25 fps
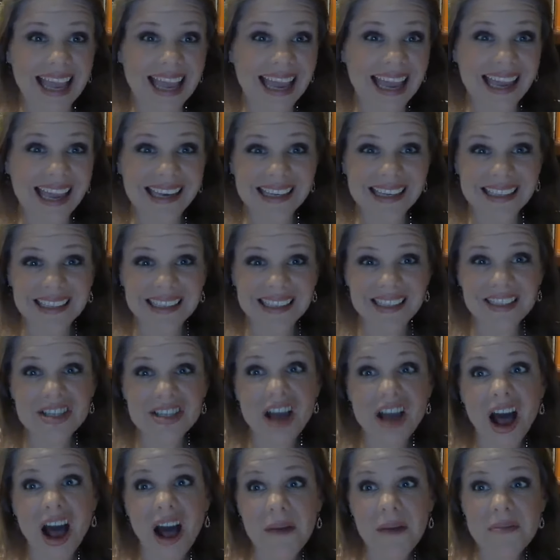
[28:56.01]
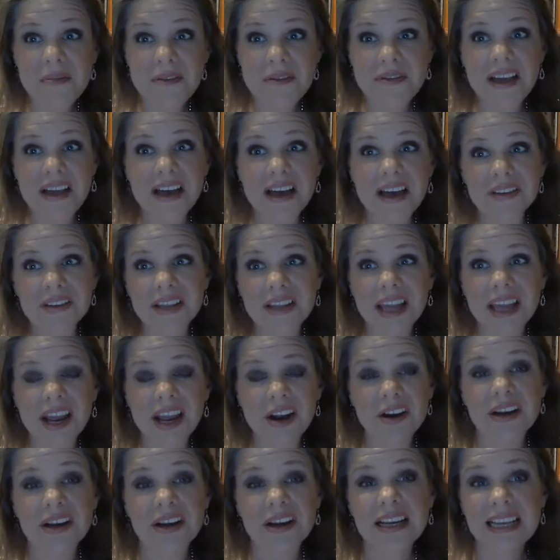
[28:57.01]
And on top of
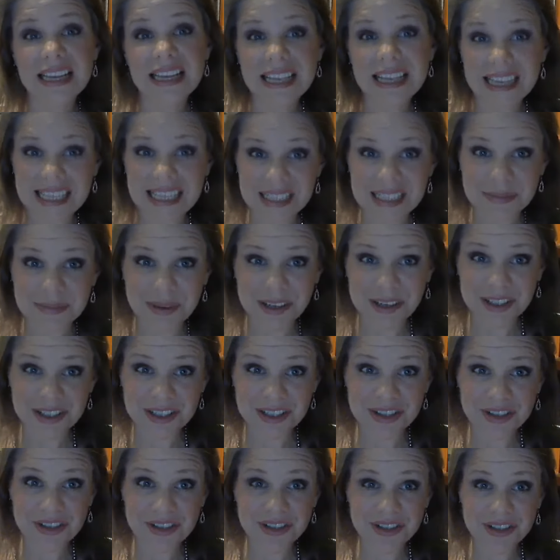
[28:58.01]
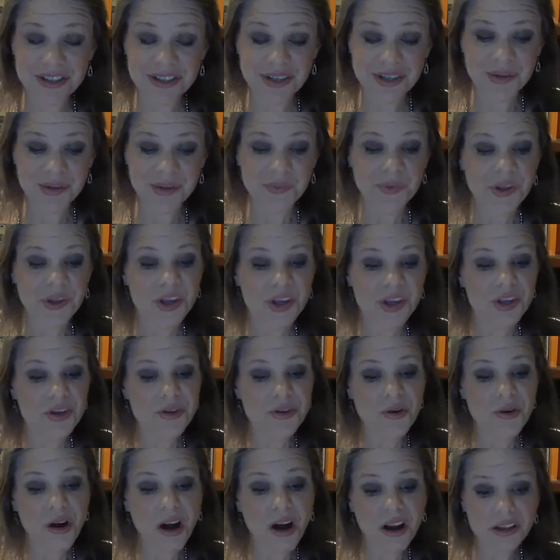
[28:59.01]
healthcare expenditures,
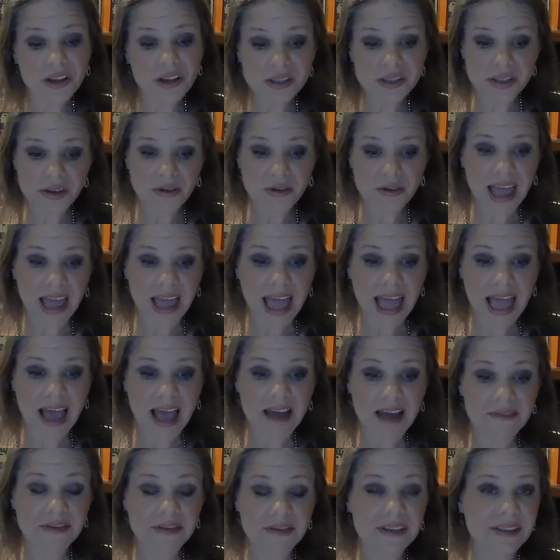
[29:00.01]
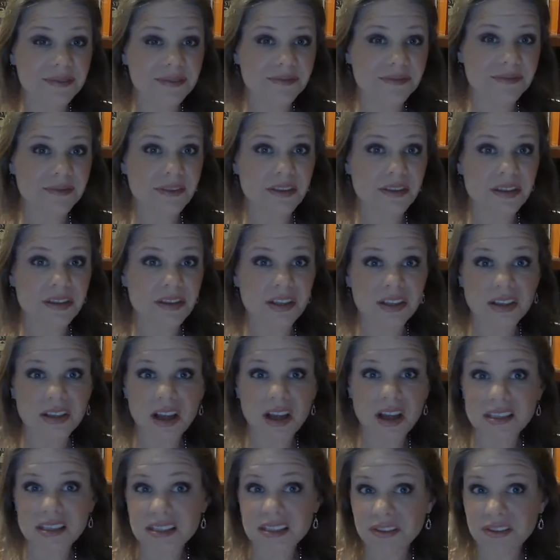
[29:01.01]
you also have the
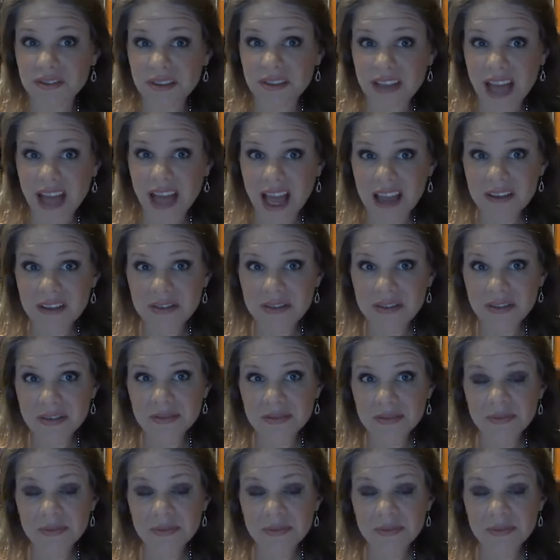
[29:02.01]
loss of life.